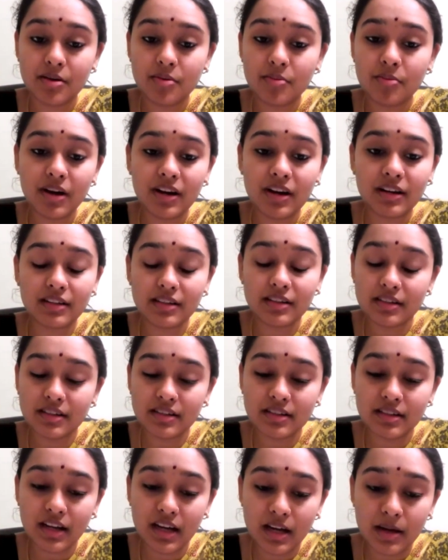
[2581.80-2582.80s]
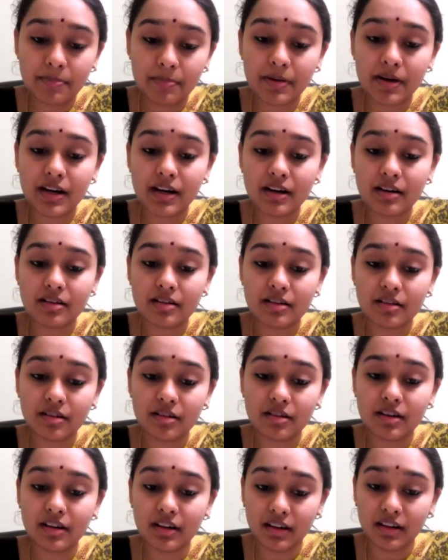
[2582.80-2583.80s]
When Repha
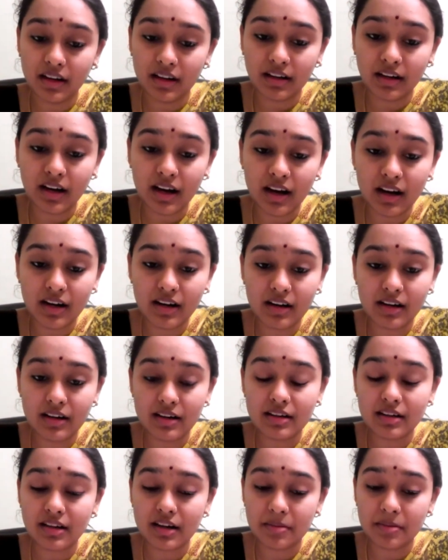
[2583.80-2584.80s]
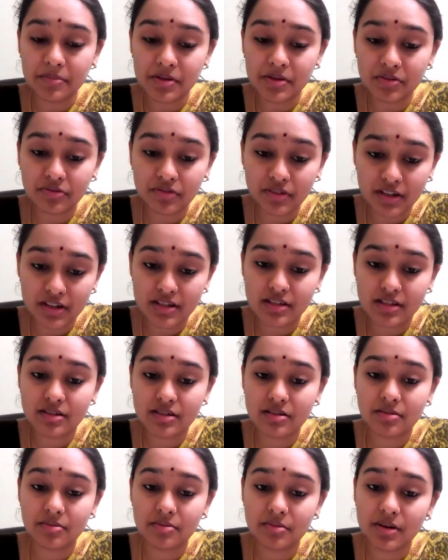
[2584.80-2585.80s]
or Rakara comes
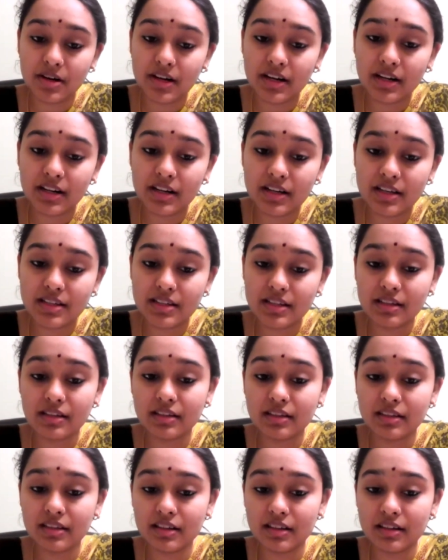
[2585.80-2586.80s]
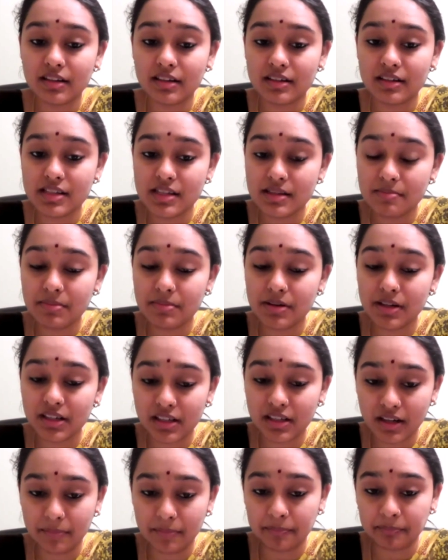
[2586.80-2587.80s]
first, where does the symbol
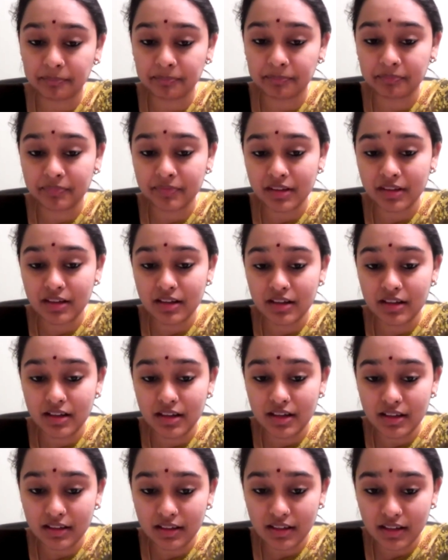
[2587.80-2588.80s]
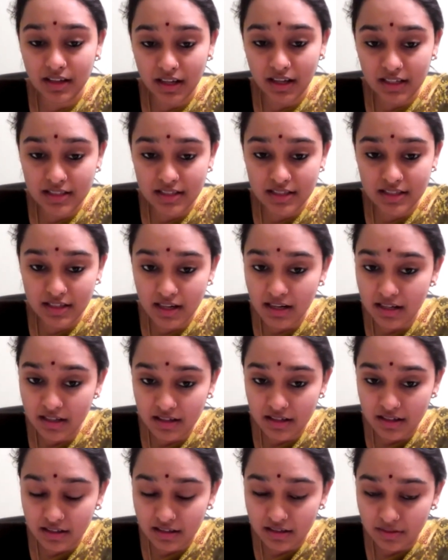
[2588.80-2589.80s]
come in the next
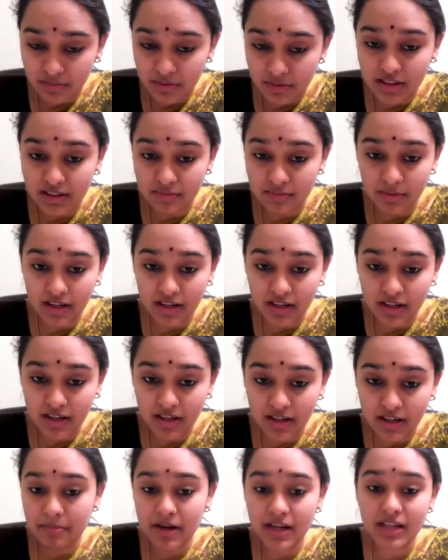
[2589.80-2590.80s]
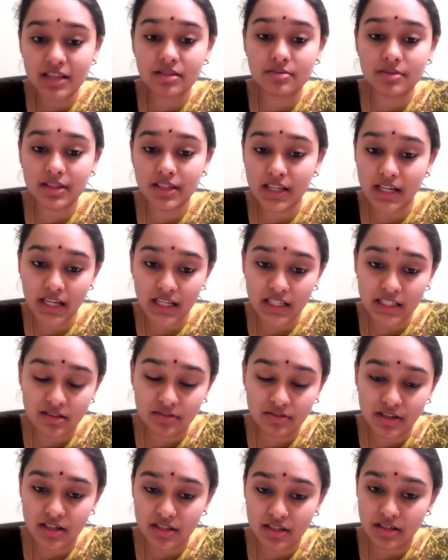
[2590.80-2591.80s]
letter when it combines with the
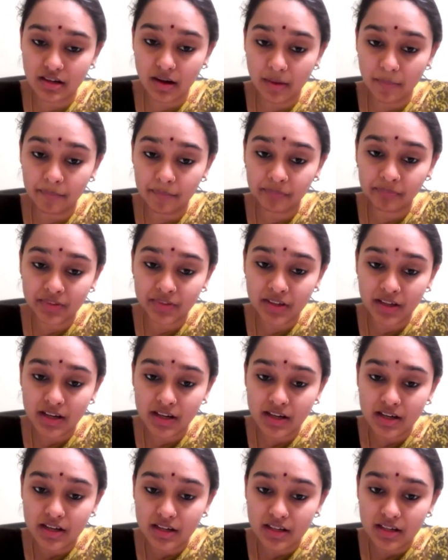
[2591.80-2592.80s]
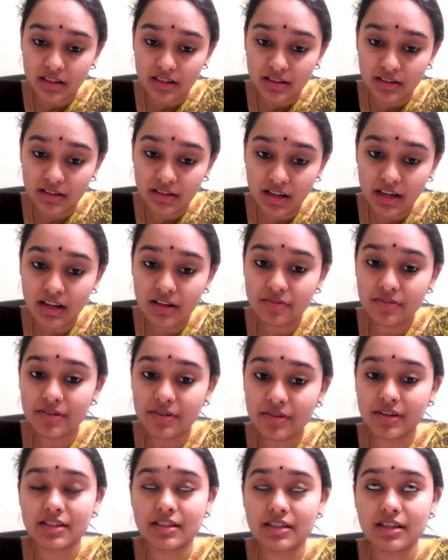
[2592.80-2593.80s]
next Vyanjana? Really
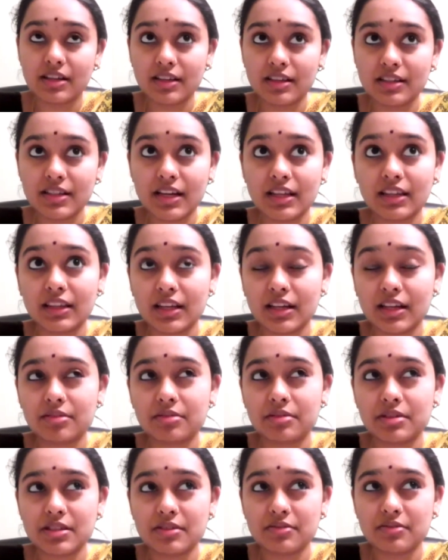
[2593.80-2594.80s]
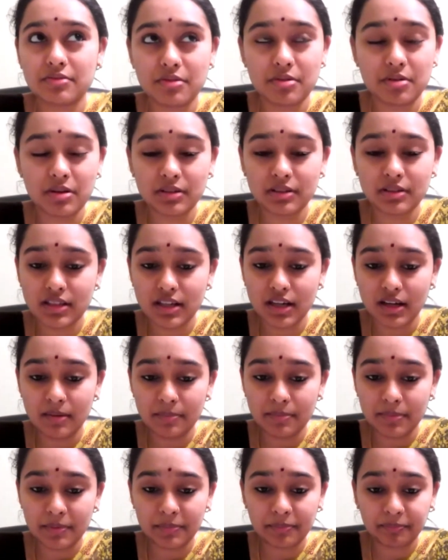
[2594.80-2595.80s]
focus on this. I think it was the 4th
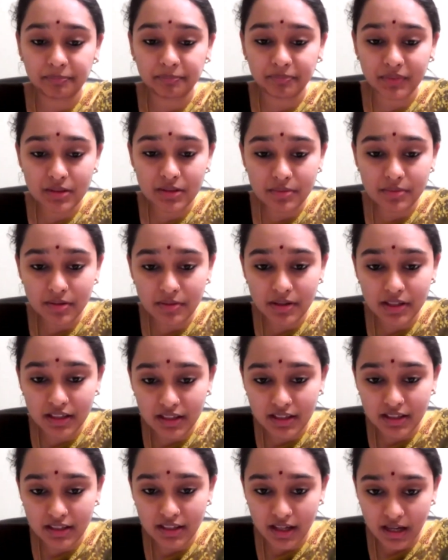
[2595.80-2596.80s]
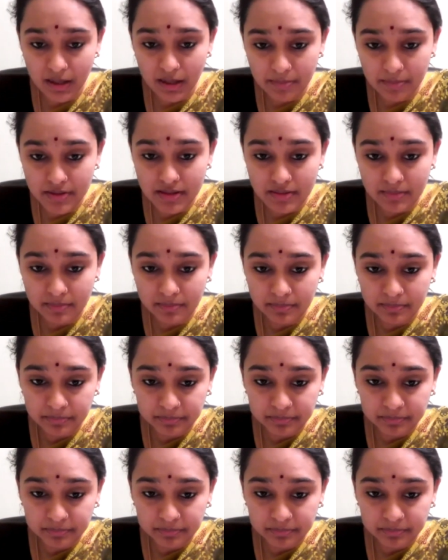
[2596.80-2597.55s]
type when we learned types.